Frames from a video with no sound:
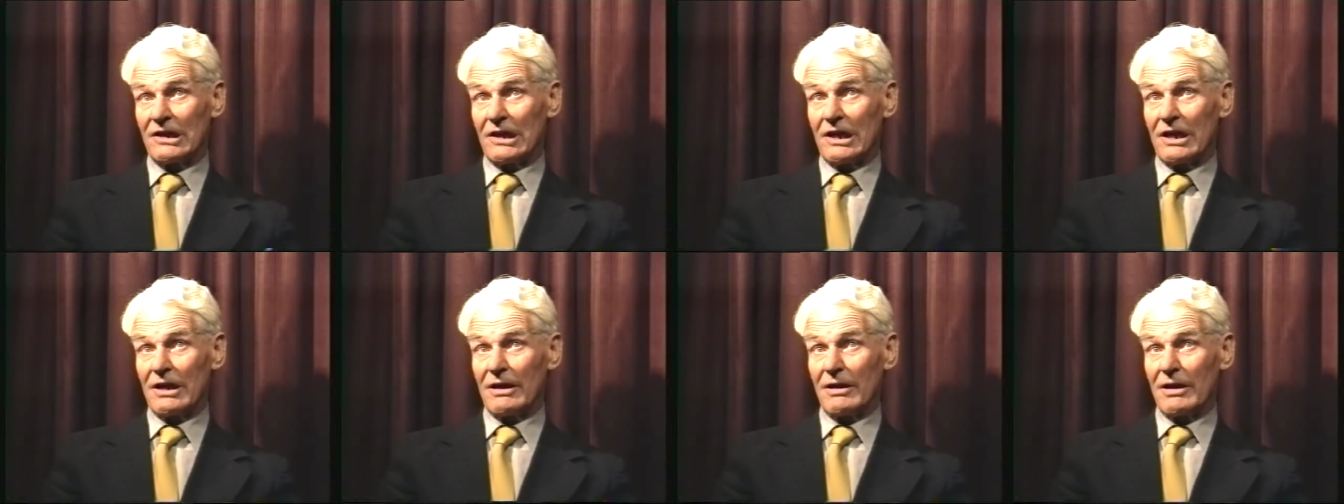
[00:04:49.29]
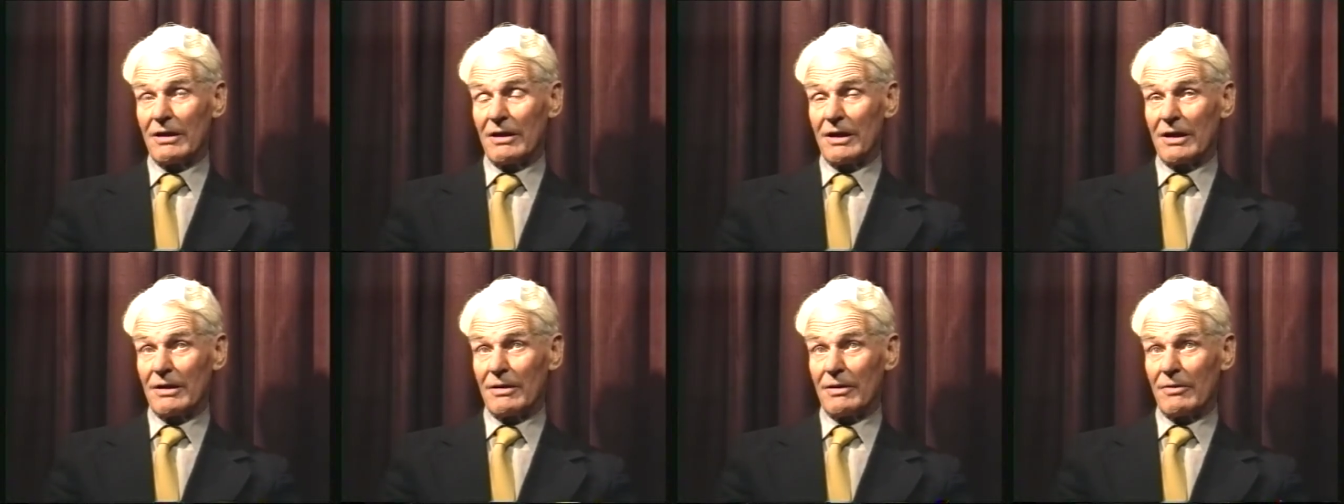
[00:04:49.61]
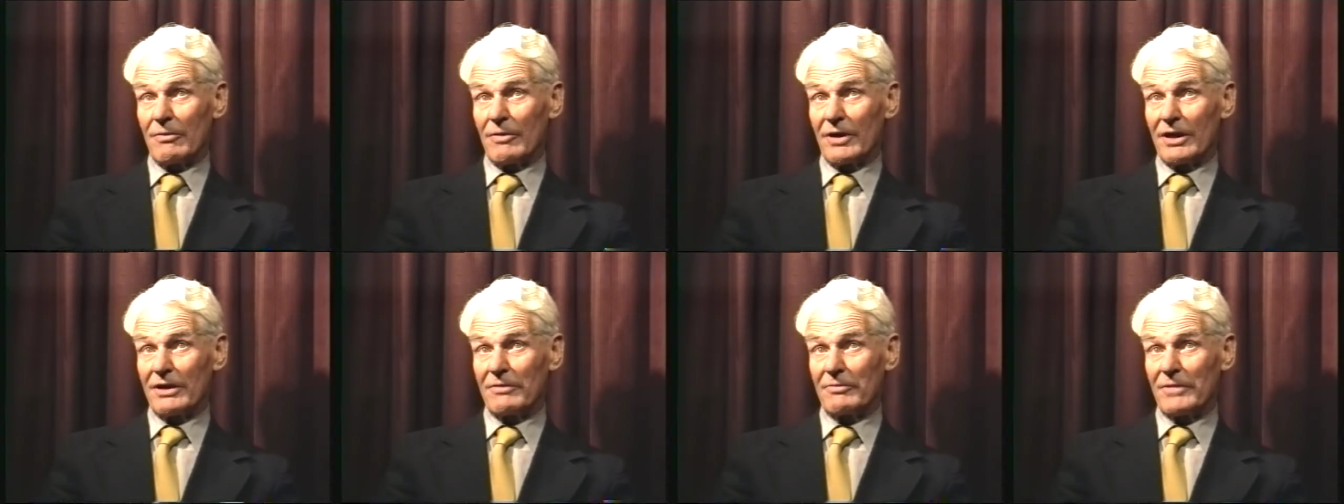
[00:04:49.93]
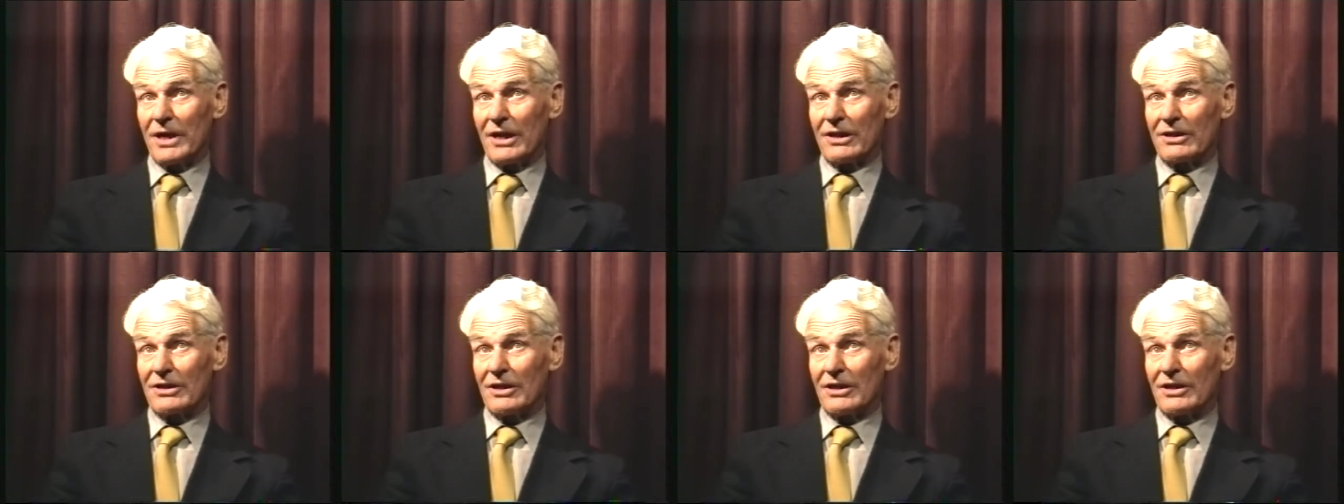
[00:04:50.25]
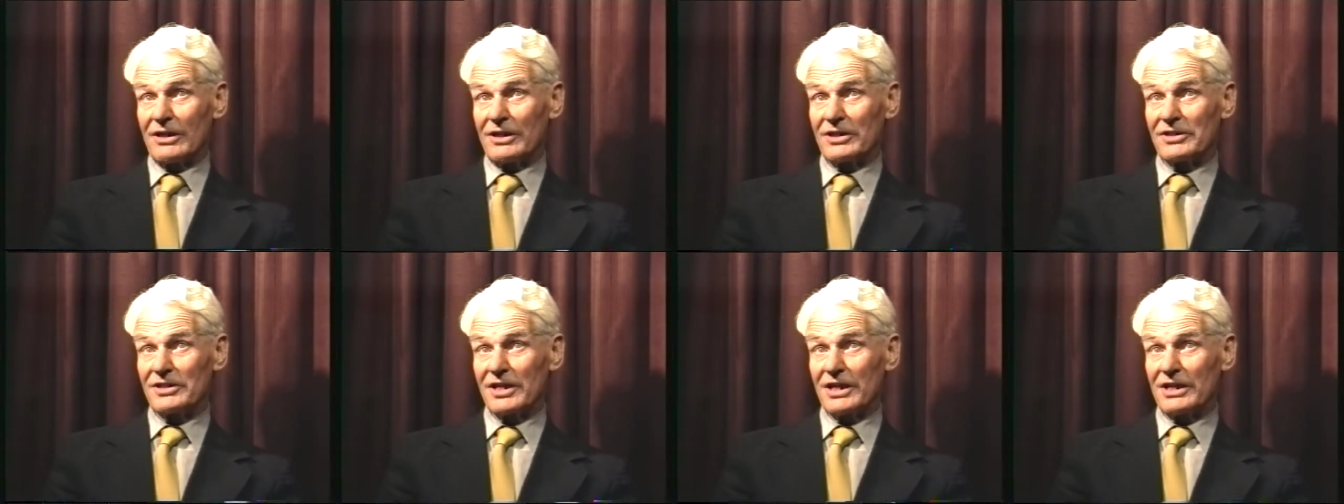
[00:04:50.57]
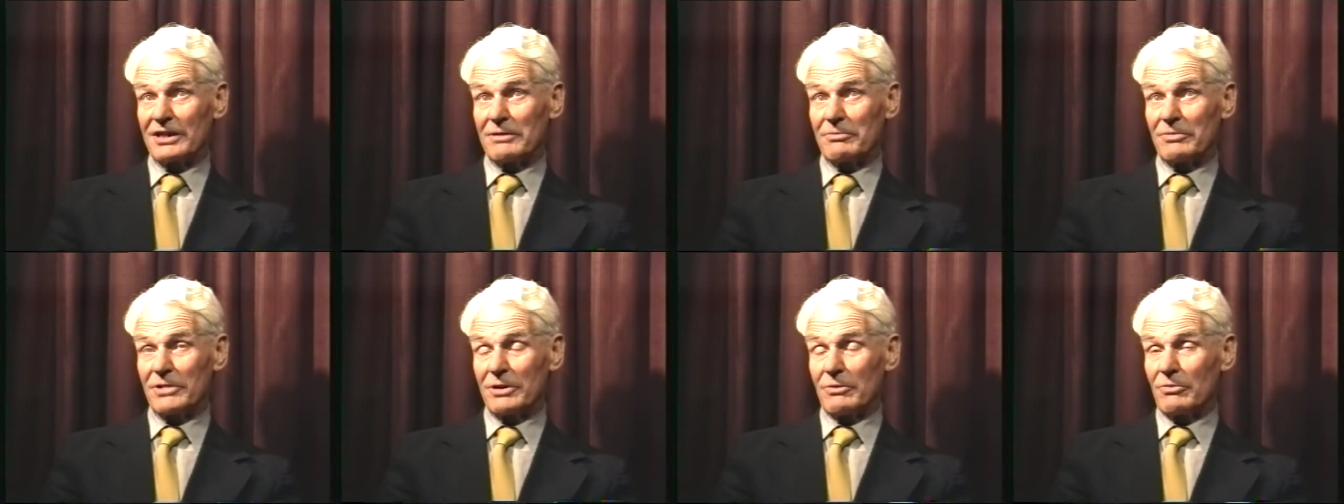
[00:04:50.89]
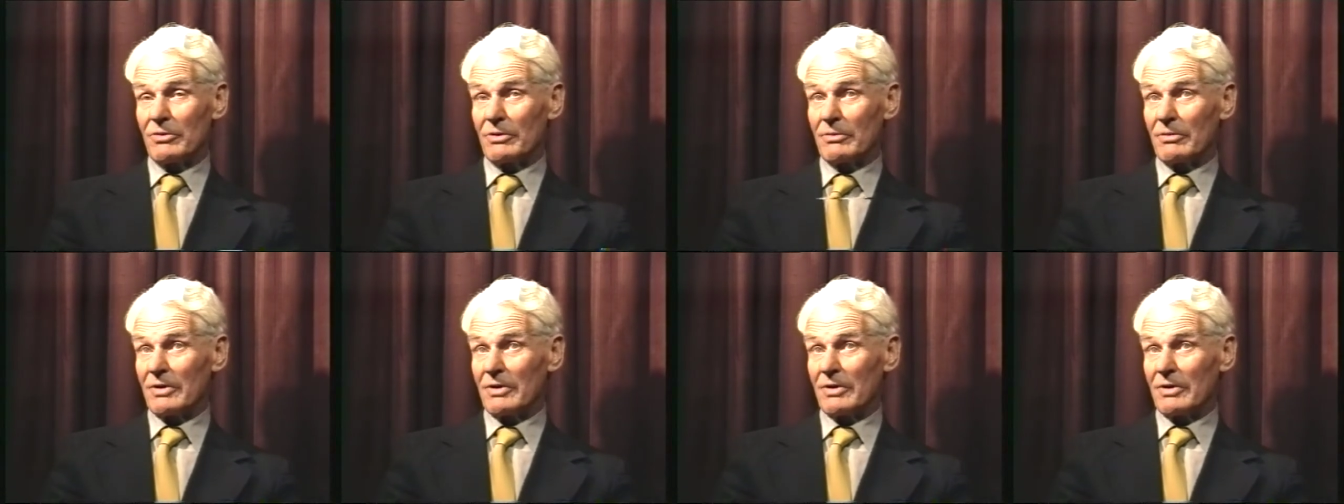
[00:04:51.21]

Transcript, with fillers: uh, uh, one of my colleagues saying to me,